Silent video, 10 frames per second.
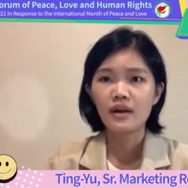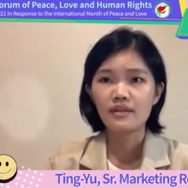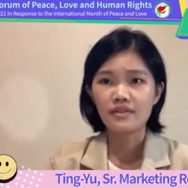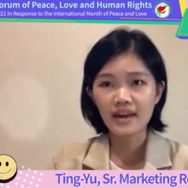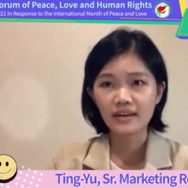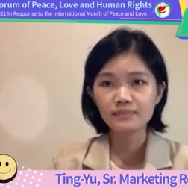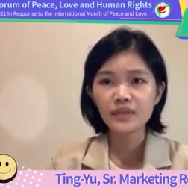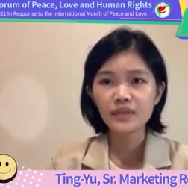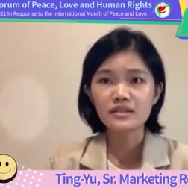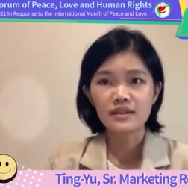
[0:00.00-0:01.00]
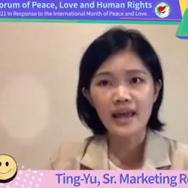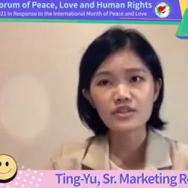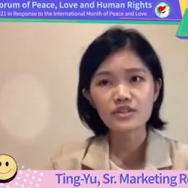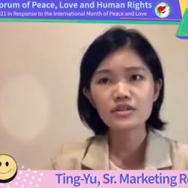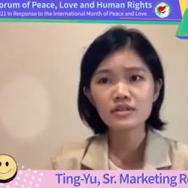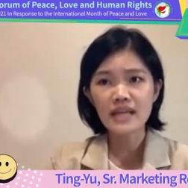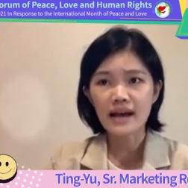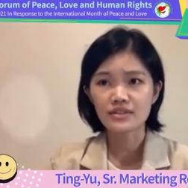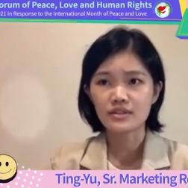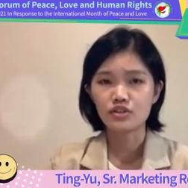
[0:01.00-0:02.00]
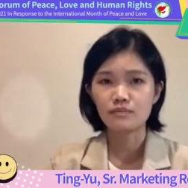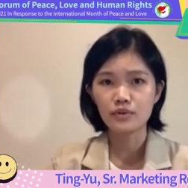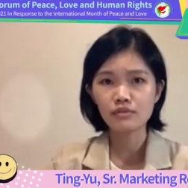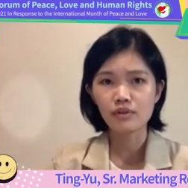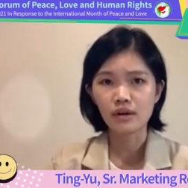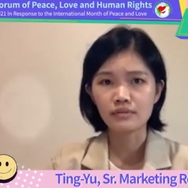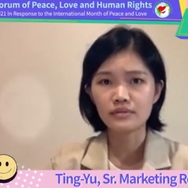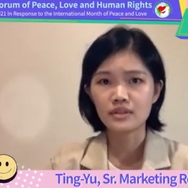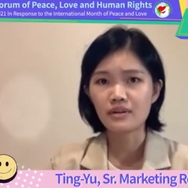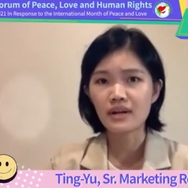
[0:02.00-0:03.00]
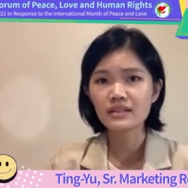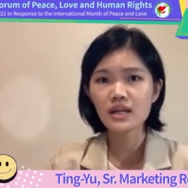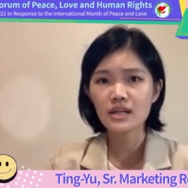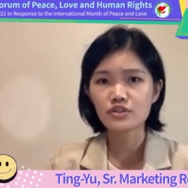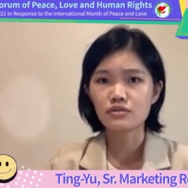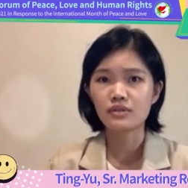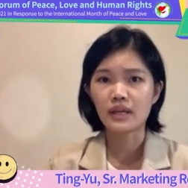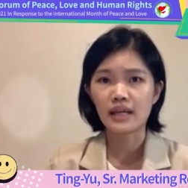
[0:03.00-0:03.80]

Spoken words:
Then, the National Taxation Bureau directly issued